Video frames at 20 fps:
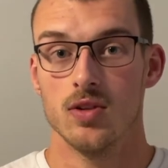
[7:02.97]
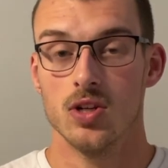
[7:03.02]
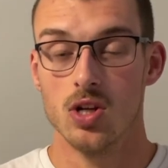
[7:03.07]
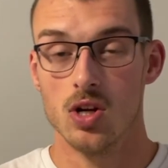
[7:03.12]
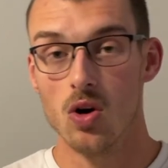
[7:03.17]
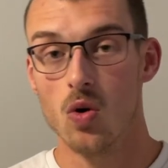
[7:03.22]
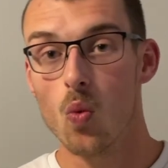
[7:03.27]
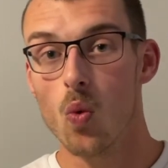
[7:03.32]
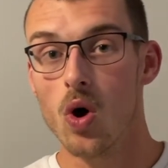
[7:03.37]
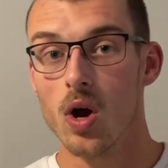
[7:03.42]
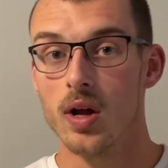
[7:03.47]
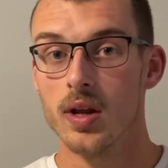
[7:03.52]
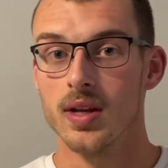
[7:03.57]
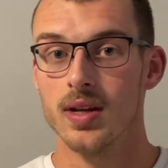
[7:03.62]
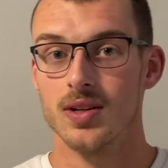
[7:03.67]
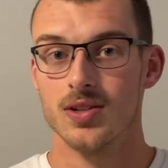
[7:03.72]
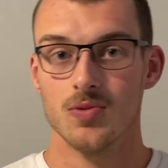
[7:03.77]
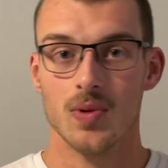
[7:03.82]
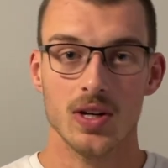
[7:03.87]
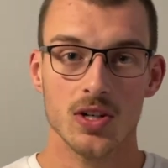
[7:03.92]
You don't want,
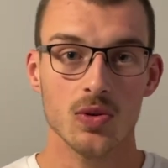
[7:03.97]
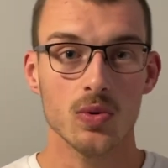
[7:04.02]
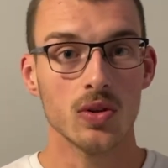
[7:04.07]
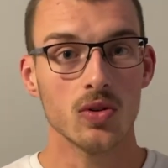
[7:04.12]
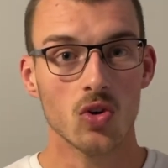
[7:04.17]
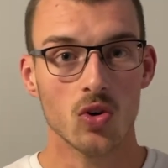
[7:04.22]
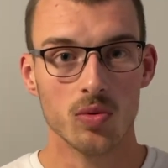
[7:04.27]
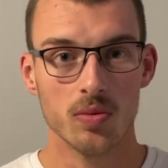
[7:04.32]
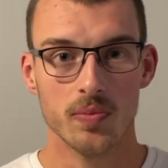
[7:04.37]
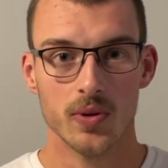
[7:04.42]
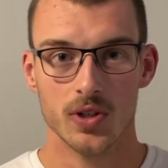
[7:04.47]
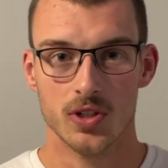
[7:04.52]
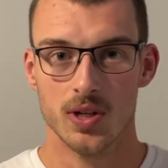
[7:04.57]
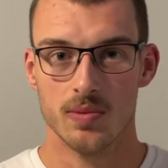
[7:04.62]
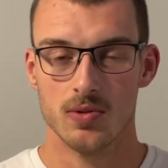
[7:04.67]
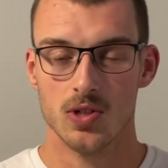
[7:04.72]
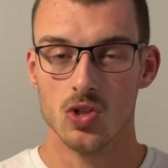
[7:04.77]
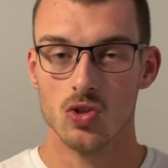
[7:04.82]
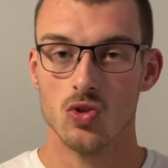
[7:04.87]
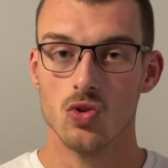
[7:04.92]
especially with normal
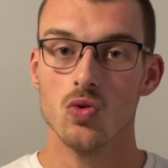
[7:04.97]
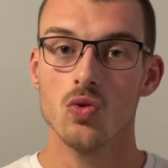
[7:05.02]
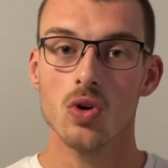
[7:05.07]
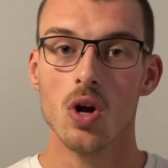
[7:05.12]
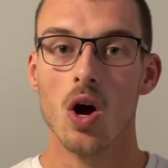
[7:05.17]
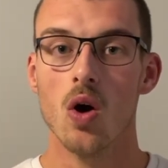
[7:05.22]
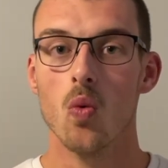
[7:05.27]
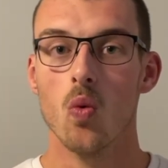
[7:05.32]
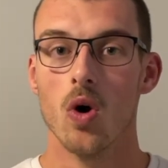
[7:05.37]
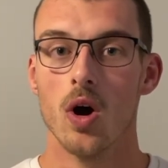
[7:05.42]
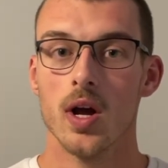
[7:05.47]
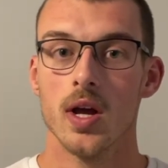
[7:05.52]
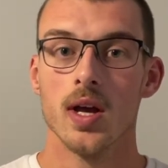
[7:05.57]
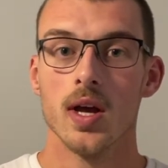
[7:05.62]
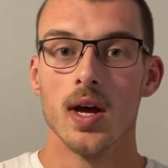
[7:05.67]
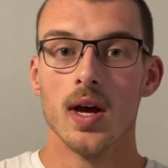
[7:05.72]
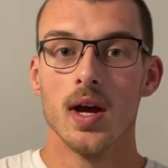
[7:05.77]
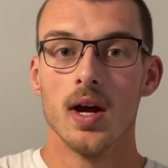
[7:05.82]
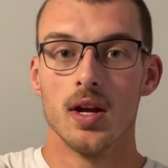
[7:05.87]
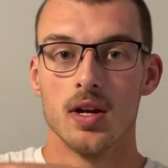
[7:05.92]
push-ups, you do not want
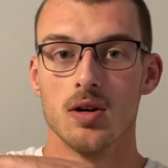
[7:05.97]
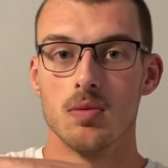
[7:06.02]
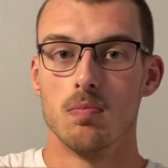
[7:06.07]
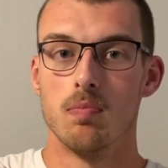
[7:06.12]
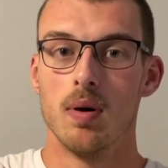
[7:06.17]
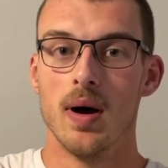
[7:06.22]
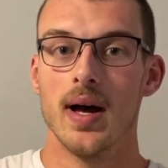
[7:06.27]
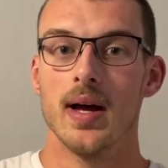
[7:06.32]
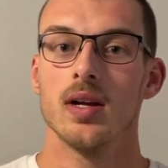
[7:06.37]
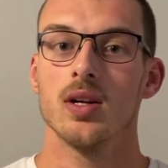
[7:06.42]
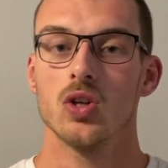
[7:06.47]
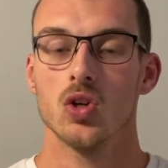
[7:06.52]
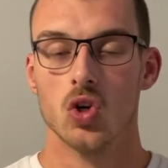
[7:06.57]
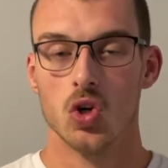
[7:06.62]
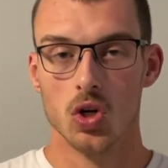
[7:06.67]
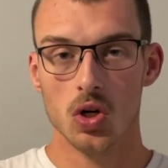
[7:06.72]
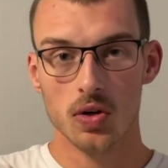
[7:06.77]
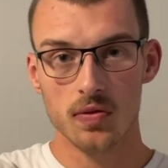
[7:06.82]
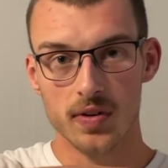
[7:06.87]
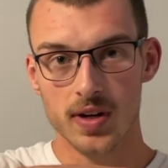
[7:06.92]
your butt
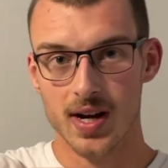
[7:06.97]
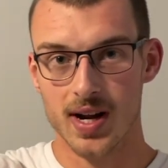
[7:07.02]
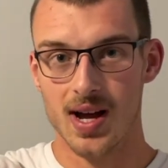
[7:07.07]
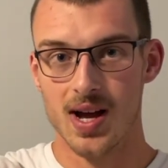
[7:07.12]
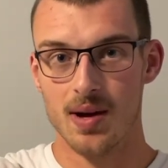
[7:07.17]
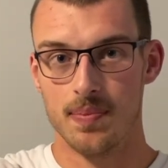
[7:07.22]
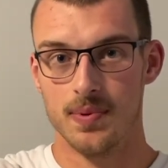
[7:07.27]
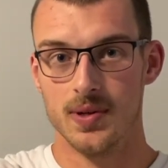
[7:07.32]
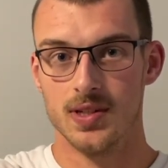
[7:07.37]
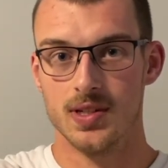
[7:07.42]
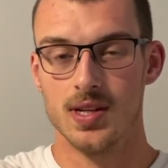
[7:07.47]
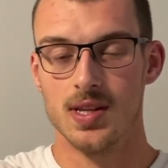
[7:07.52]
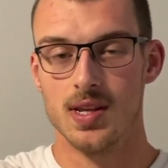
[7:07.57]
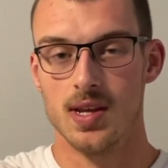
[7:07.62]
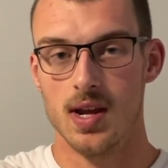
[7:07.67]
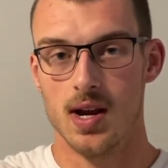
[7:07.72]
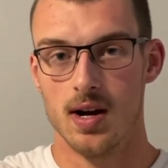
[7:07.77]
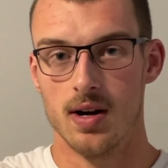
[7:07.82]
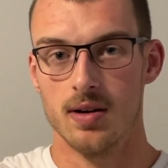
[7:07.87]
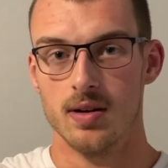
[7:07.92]
curving up into
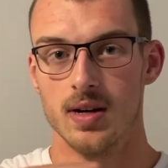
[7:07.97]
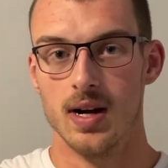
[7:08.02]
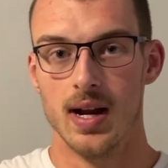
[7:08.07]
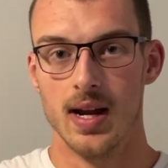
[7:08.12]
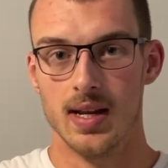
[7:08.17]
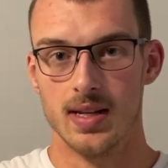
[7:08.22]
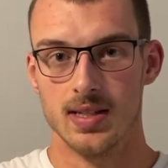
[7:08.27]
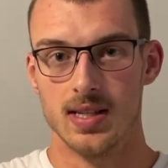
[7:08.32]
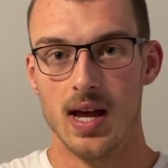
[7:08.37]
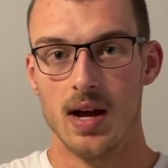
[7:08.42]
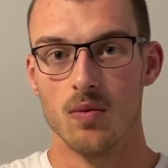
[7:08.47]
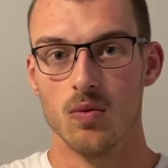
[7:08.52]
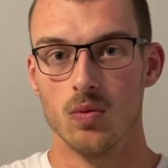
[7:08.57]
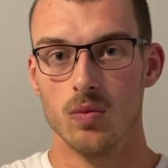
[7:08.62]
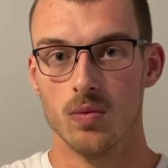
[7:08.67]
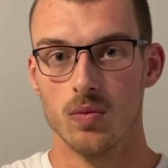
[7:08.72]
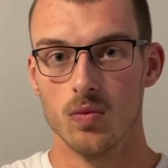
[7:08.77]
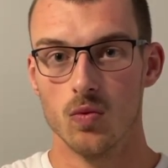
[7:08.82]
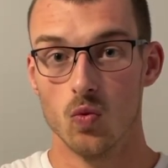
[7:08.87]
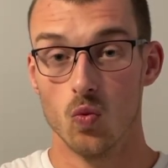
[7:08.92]
the air, as that
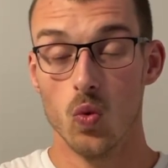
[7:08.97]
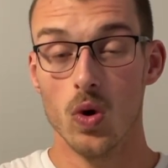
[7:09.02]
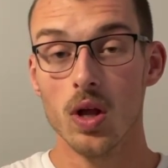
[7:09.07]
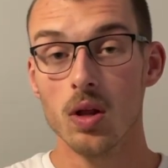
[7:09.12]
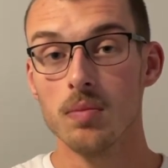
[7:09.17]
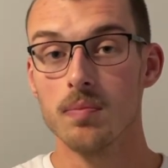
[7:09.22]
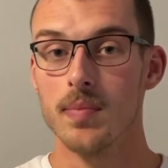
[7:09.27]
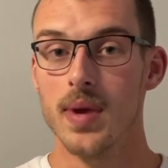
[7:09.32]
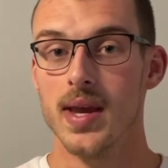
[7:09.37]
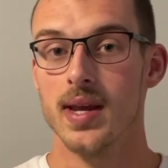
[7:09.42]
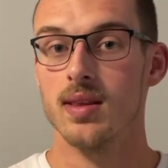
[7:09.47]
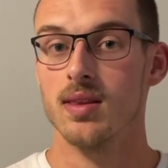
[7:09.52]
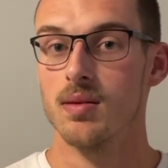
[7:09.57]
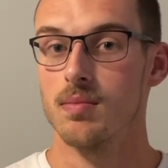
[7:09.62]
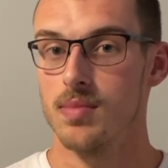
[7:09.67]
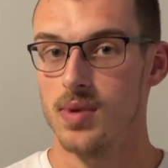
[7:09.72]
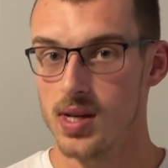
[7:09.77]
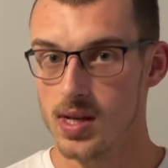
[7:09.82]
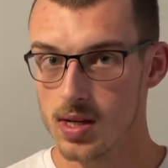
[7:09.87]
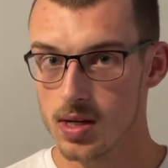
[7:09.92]
will make
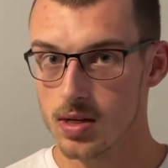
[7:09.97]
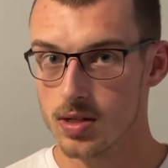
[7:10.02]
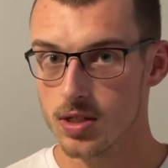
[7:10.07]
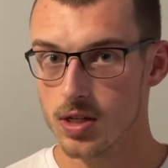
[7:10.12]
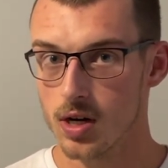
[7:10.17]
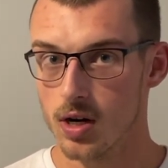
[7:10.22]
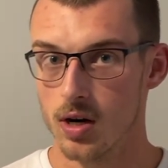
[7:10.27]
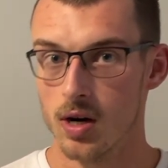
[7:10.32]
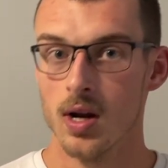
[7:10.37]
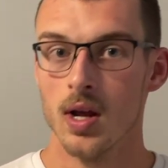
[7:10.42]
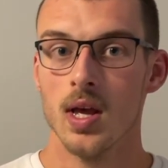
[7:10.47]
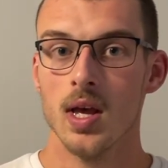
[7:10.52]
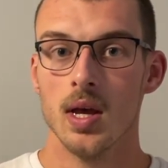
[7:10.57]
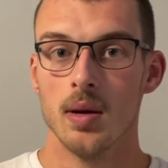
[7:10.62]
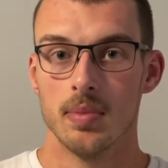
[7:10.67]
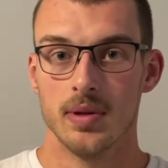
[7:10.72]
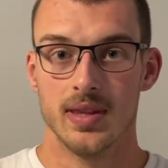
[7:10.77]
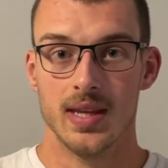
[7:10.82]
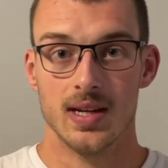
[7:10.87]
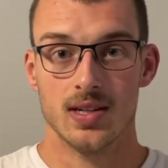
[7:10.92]
them easier,
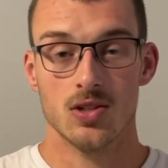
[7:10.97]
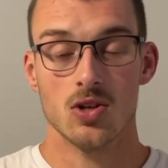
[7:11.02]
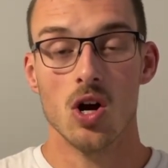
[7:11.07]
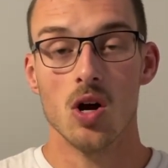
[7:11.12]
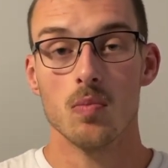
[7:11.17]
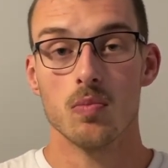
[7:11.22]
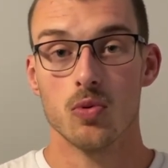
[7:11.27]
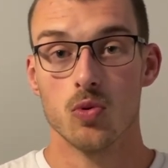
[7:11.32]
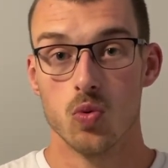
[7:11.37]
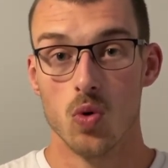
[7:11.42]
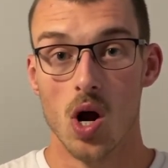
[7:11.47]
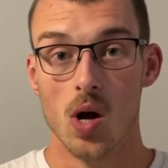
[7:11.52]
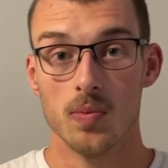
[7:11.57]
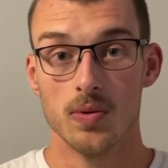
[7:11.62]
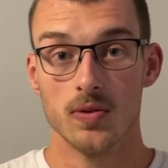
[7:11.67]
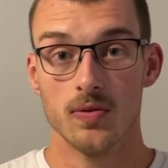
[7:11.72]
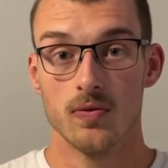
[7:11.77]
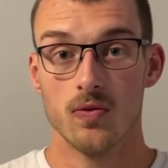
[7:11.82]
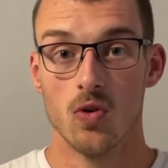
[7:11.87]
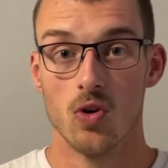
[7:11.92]
but that's not proper
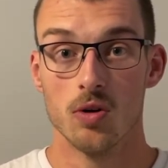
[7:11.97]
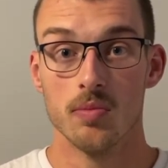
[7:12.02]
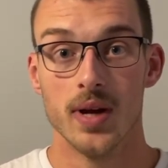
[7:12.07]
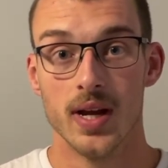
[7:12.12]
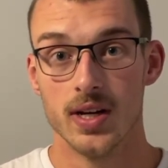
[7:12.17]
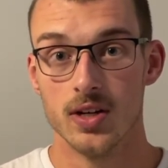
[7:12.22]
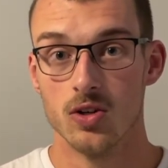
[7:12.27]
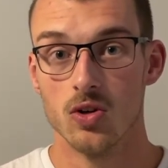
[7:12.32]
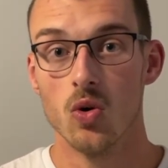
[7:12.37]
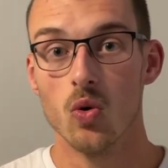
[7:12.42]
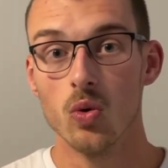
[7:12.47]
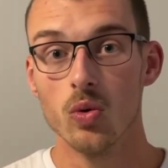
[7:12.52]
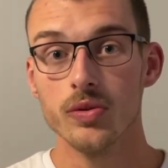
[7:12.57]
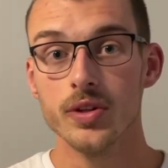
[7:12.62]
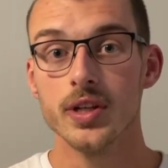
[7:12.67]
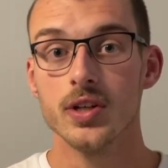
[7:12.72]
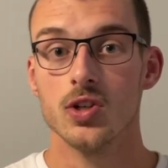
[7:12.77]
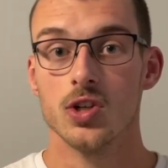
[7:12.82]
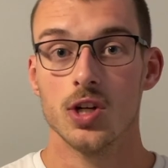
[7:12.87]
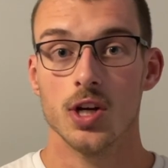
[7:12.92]
form and you're
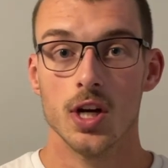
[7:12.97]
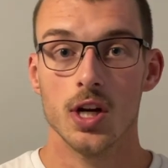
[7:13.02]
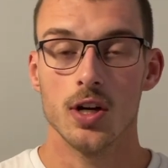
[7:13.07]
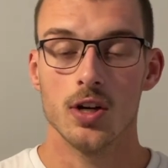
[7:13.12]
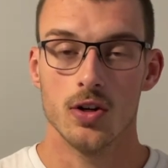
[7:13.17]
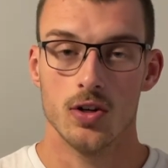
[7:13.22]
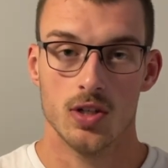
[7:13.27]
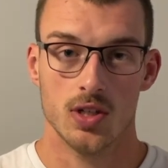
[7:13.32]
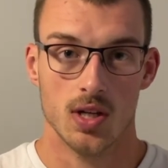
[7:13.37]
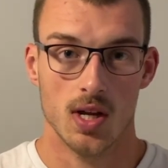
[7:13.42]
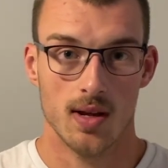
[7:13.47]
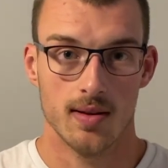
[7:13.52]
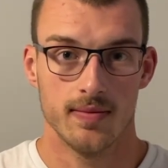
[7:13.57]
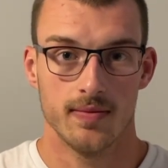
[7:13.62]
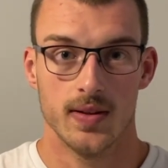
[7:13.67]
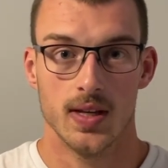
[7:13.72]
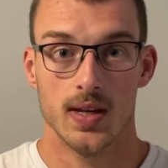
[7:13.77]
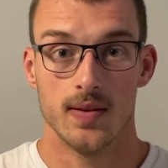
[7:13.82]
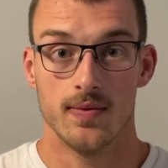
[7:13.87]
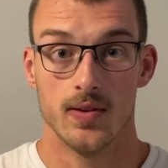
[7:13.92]
only cheating yourself
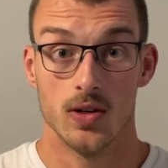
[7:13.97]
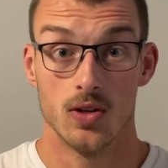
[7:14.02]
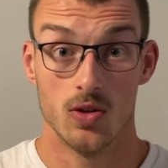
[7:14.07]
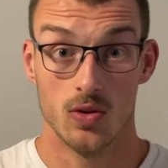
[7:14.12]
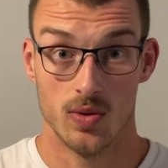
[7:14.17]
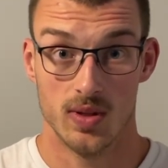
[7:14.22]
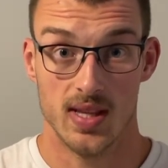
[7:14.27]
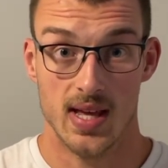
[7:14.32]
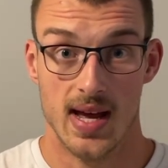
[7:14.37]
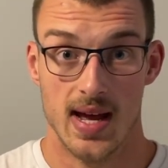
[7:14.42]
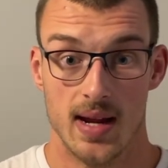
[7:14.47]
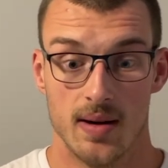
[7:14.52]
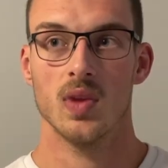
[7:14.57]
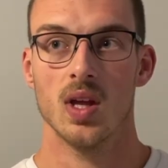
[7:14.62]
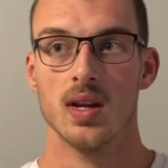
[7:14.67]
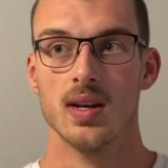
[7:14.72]
if you're doing that.